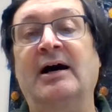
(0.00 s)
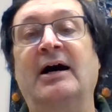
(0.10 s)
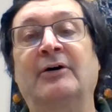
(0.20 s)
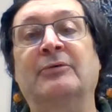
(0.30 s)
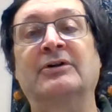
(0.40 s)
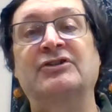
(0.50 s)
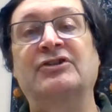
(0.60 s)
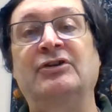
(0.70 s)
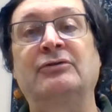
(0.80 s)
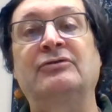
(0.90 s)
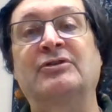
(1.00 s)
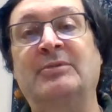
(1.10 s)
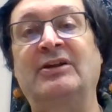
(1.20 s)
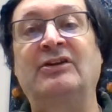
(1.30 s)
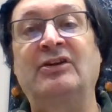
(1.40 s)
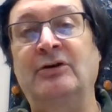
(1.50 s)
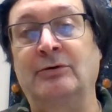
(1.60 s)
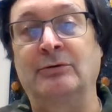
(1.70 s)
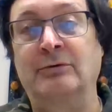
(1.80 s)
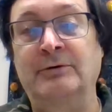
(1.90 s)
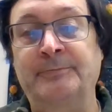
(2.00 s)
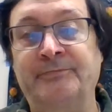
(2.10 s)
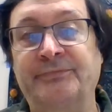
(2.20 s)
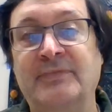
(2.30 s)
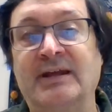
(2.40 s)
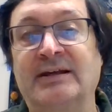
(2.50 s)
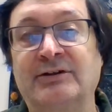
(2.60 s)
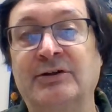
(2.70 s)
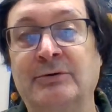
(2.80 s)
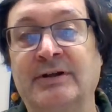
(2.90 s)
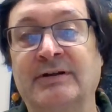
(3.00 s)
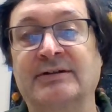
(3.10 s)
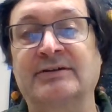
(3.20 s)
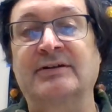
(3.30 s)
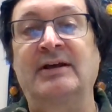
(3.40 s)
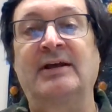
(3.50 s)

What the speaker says: I want you to be you in doing this.